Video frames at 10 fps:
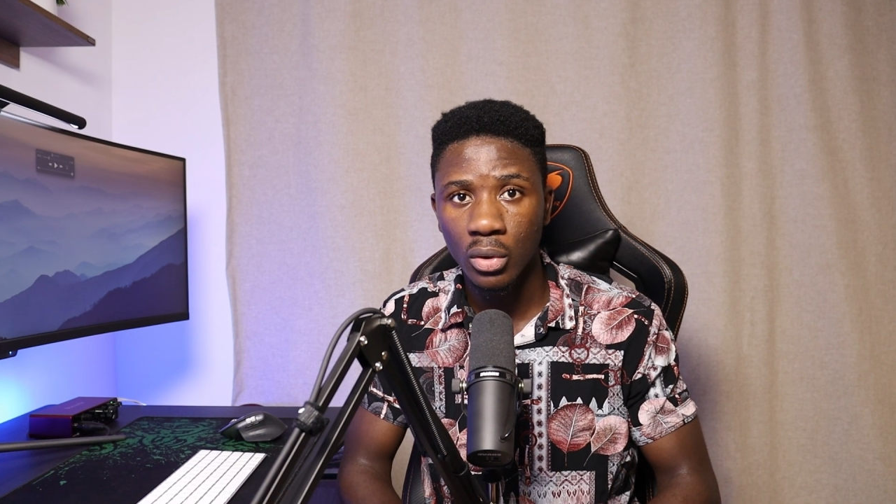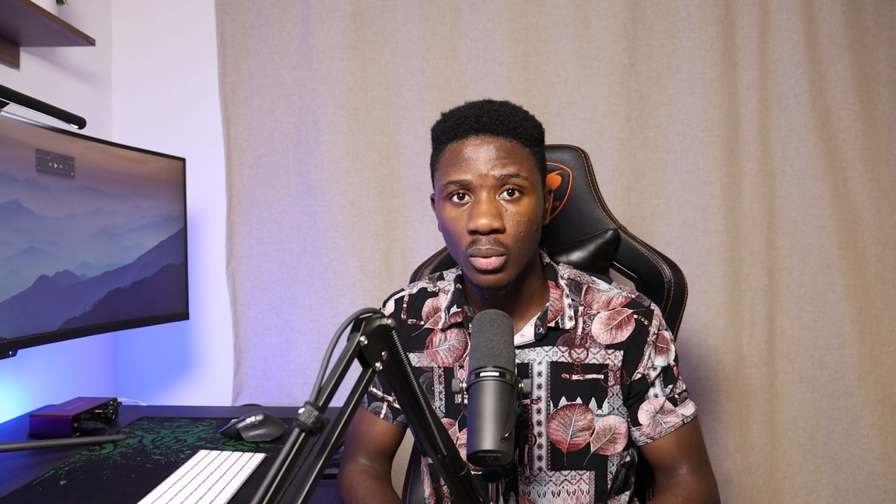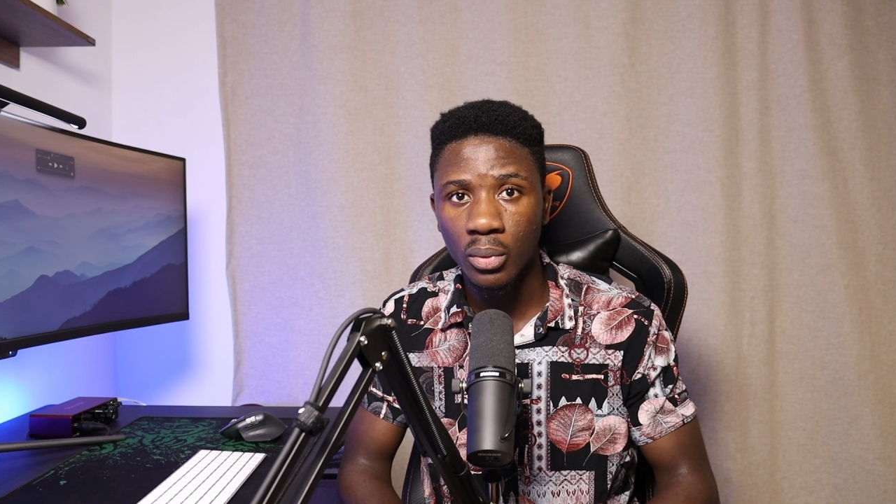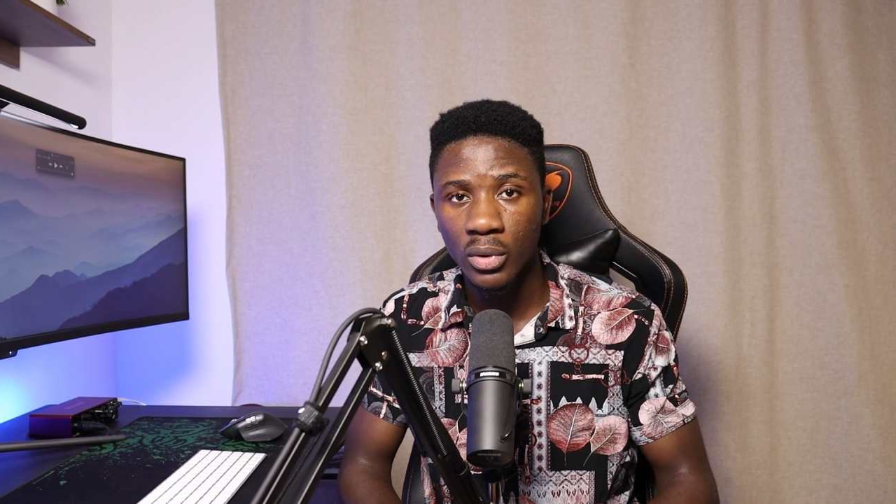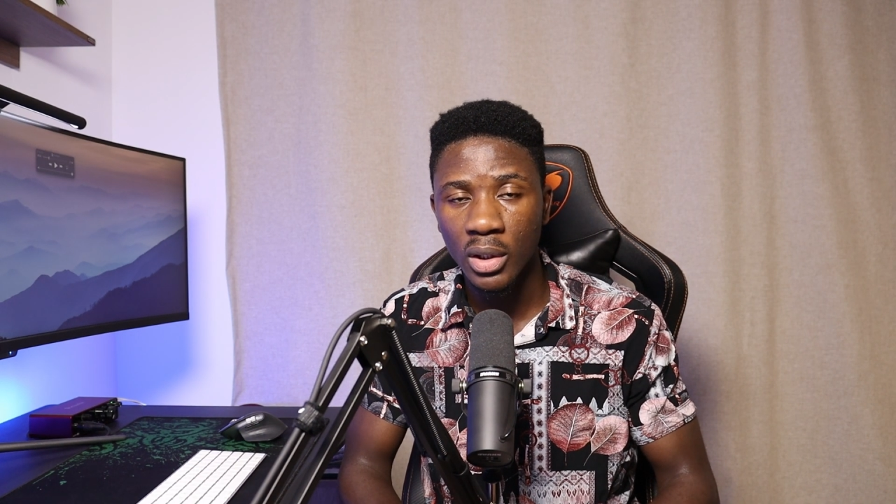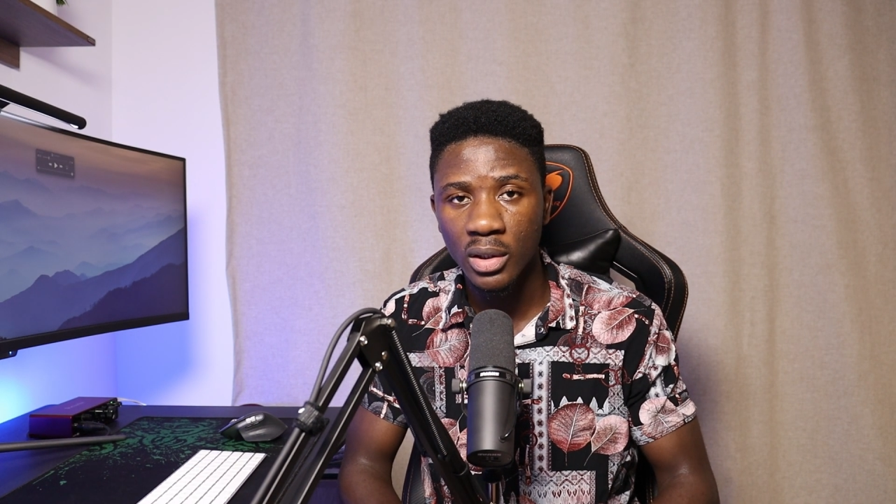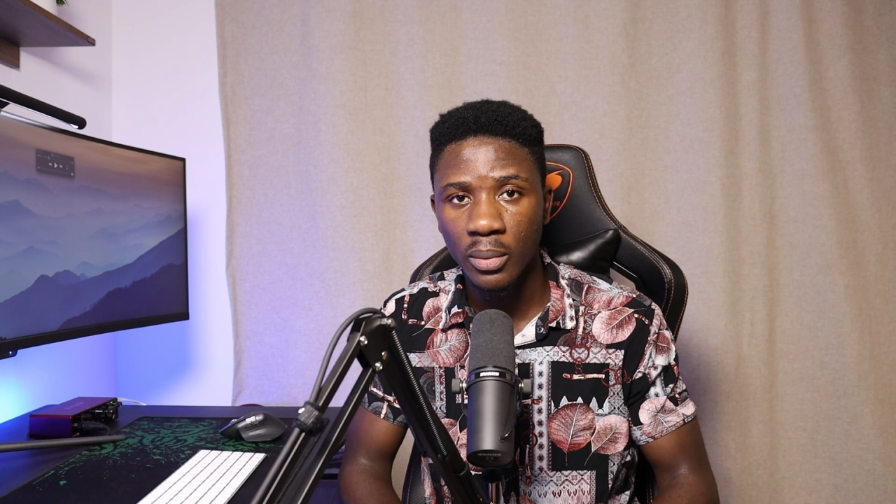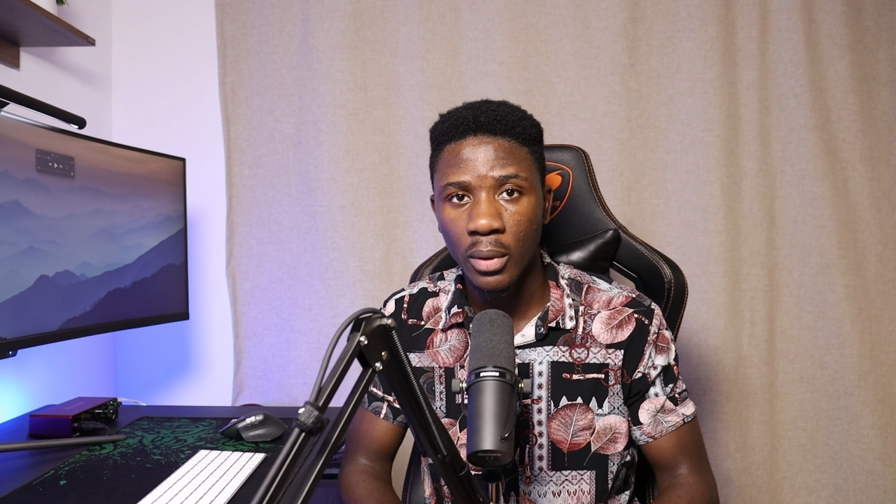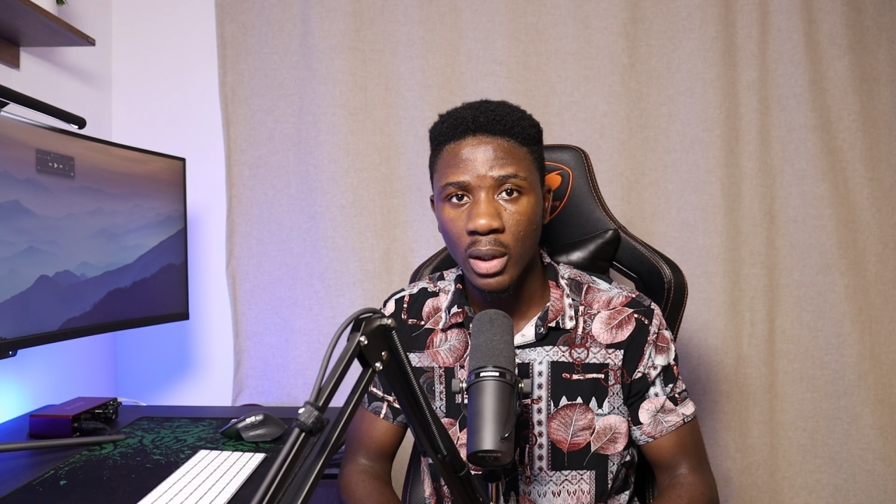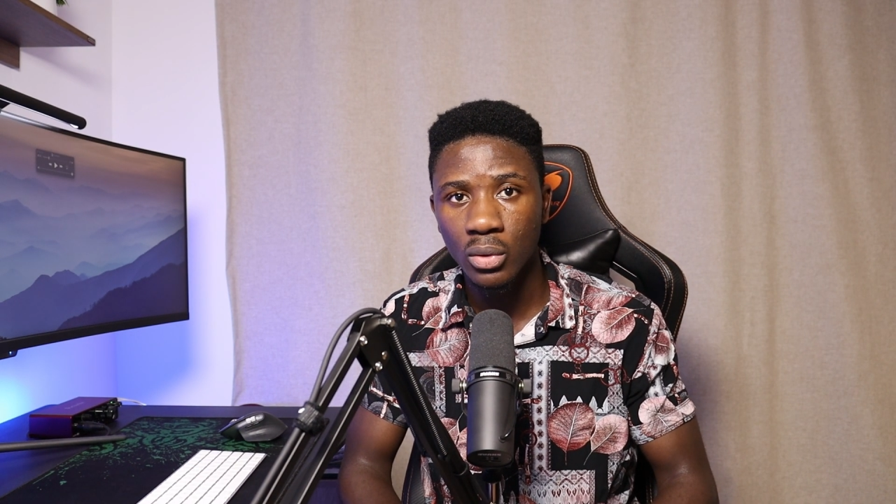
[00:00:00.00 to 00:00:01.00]
you possess the
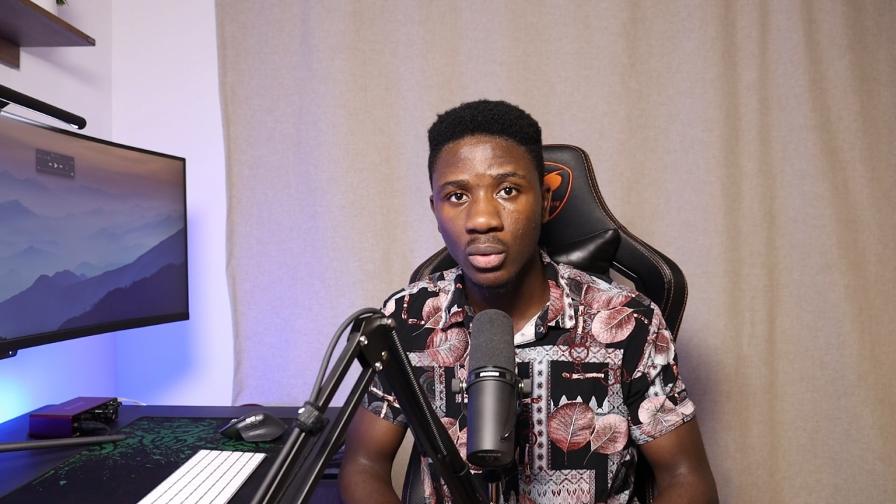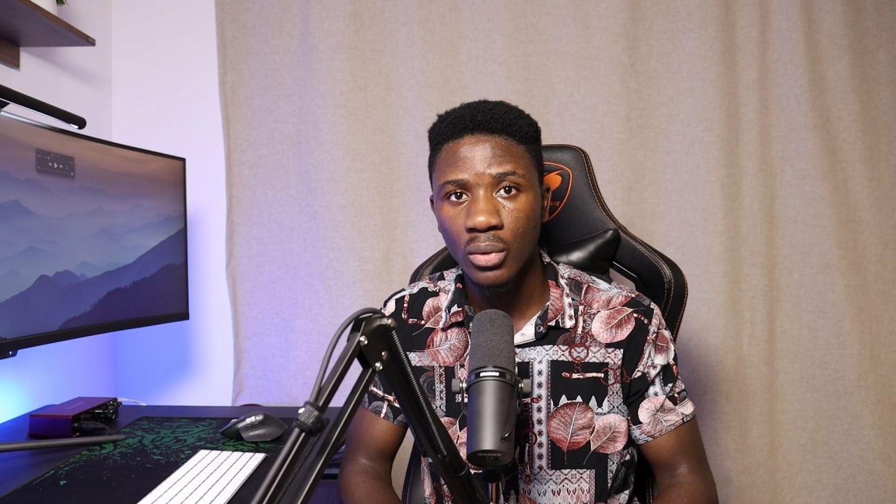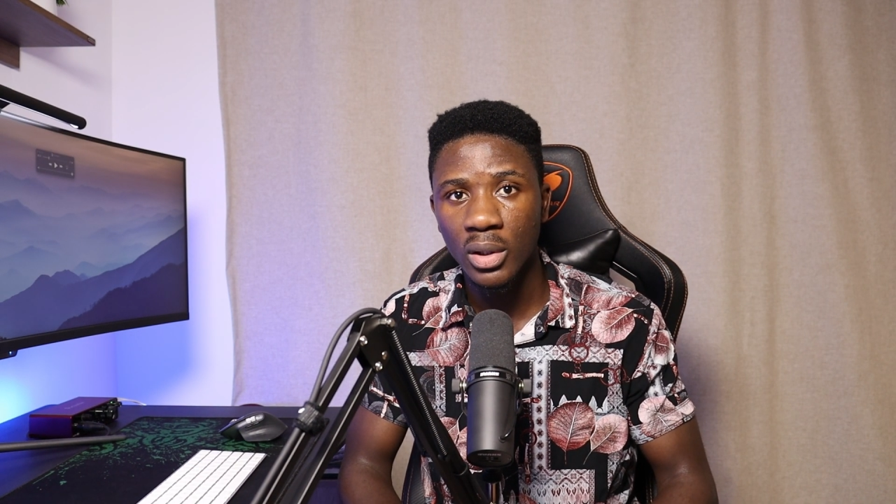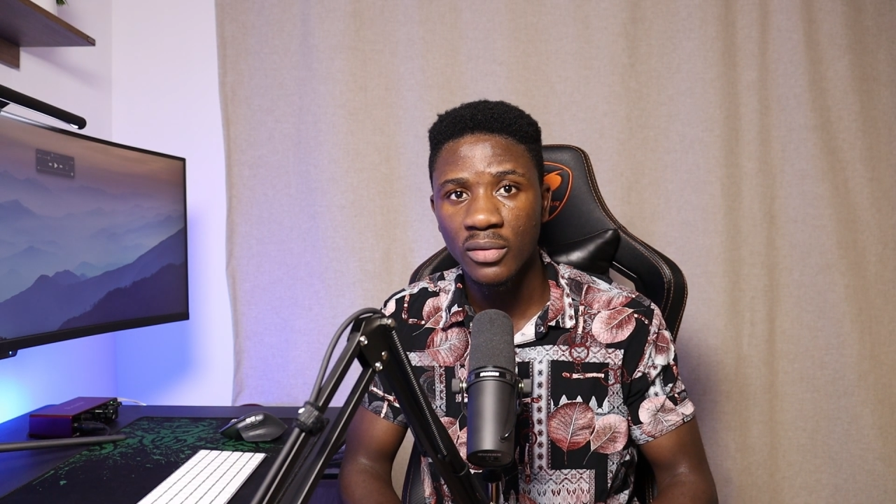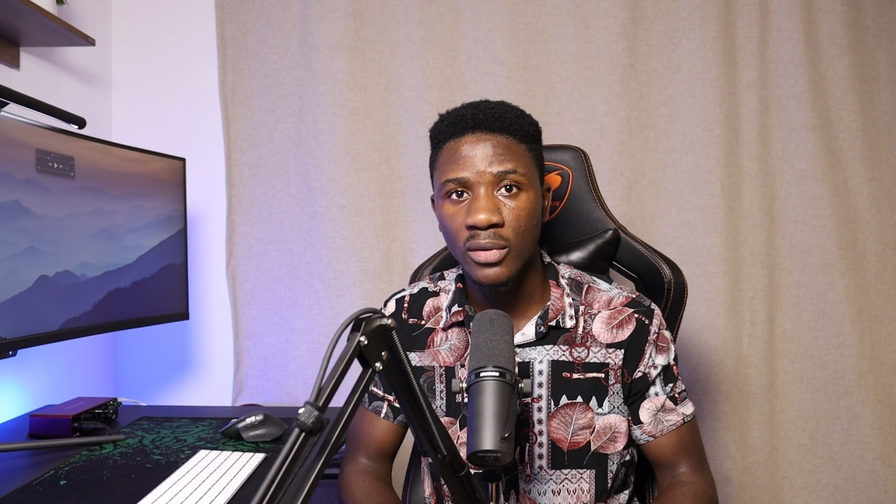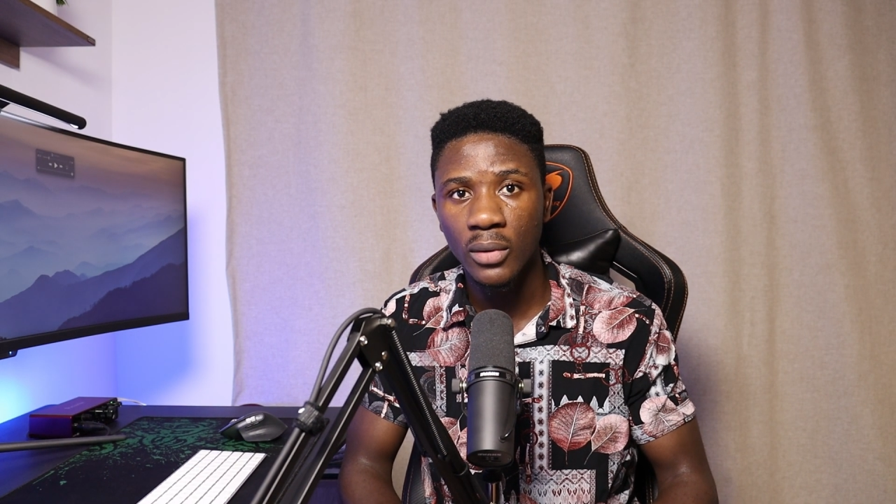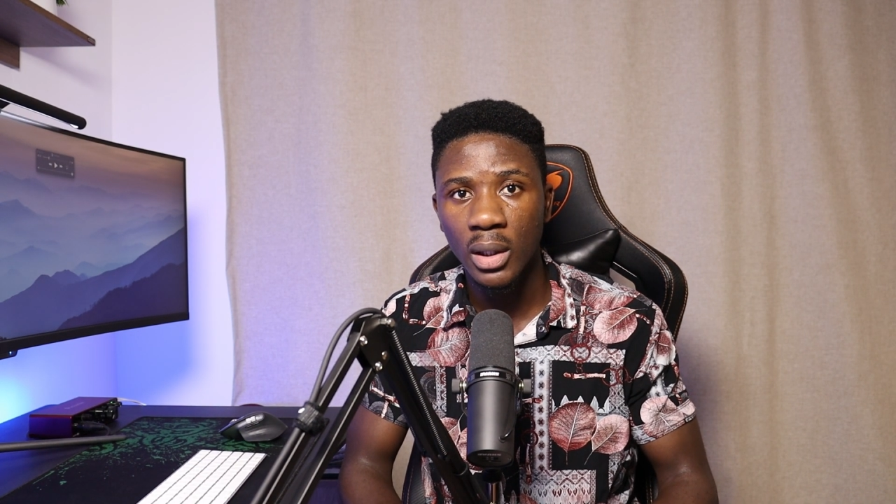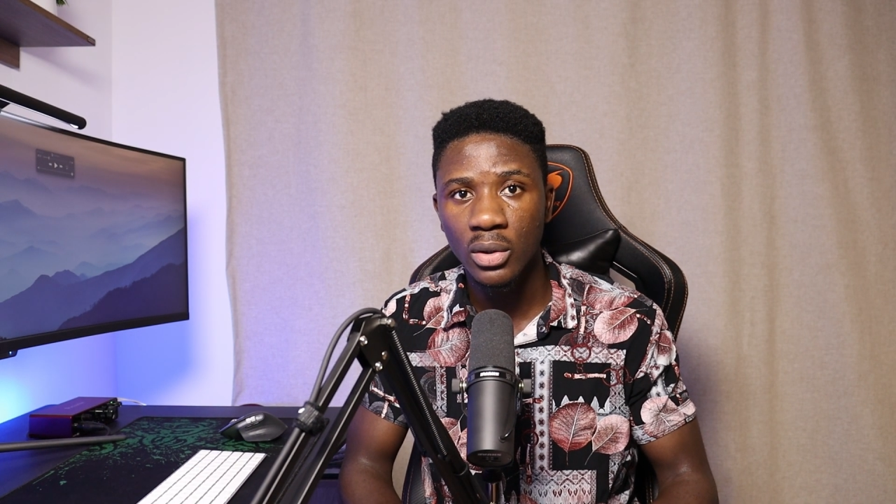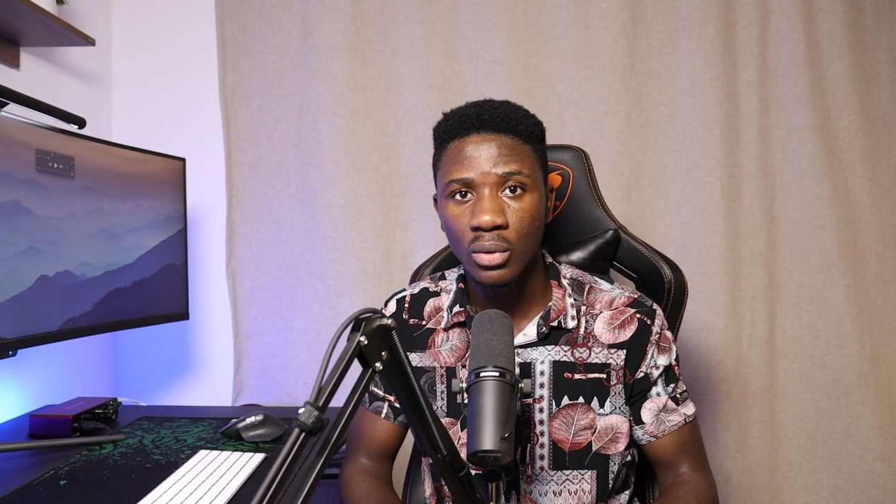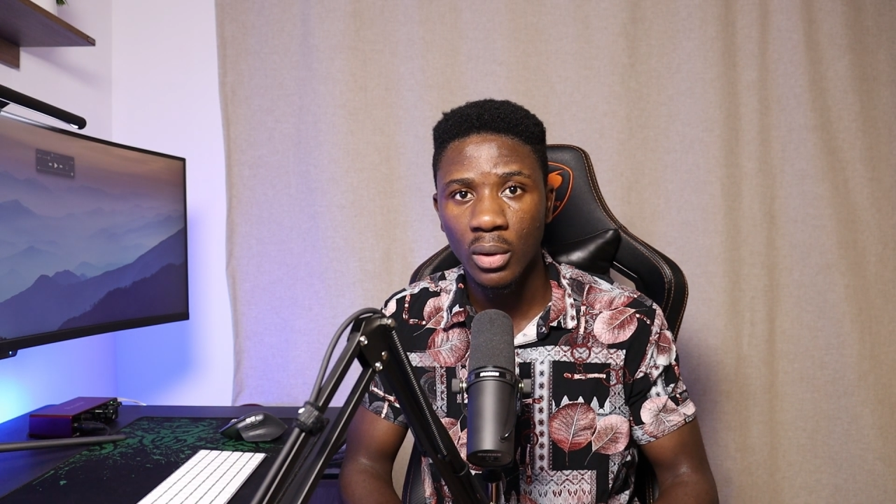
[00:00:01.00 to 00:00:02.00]
power to create
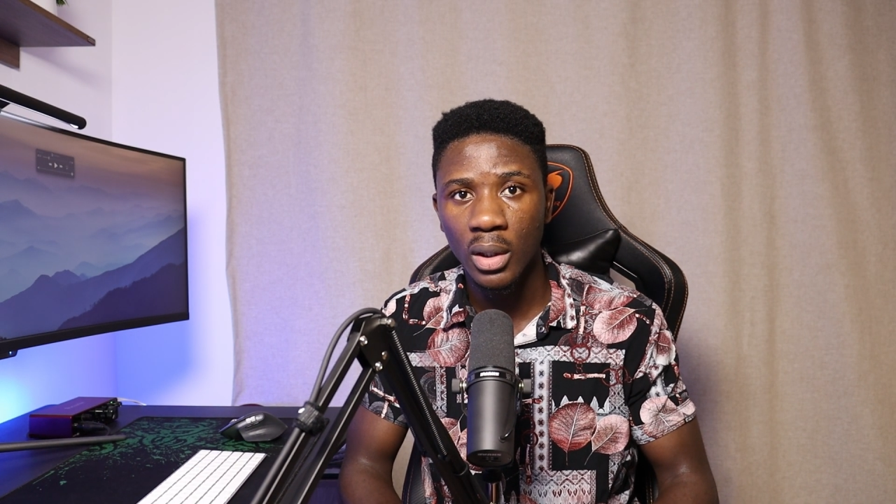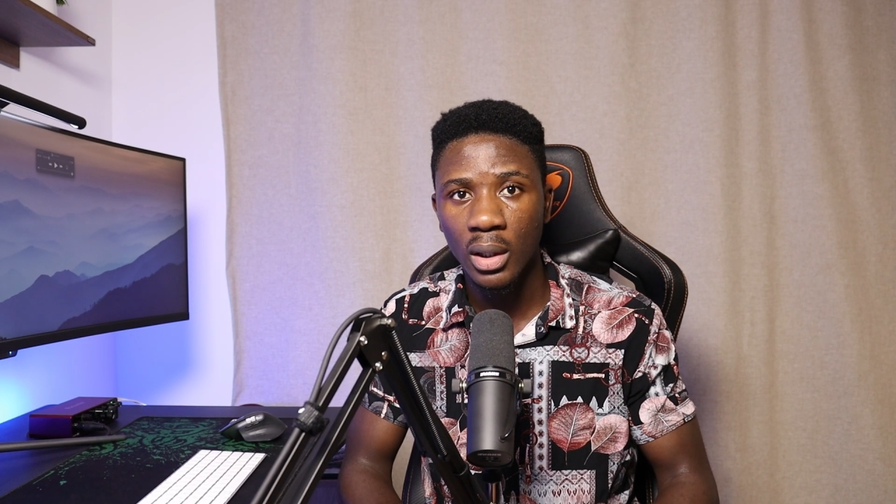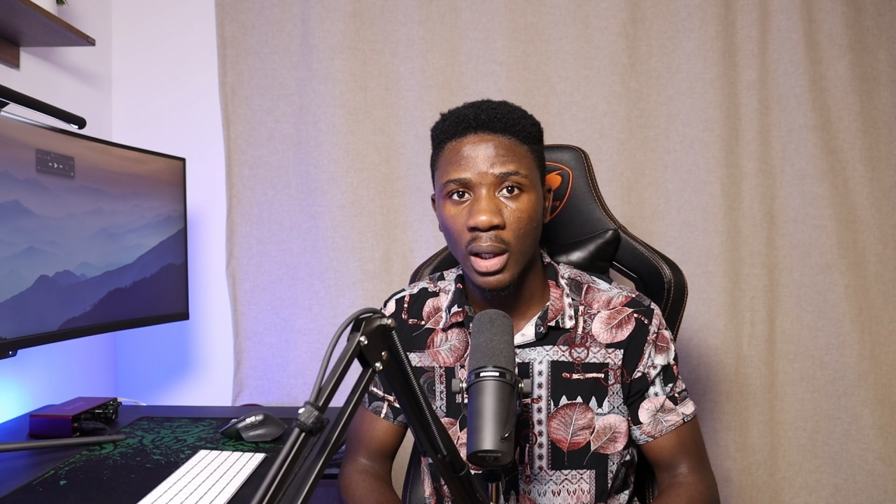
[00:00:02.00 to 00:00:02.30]
visually stunning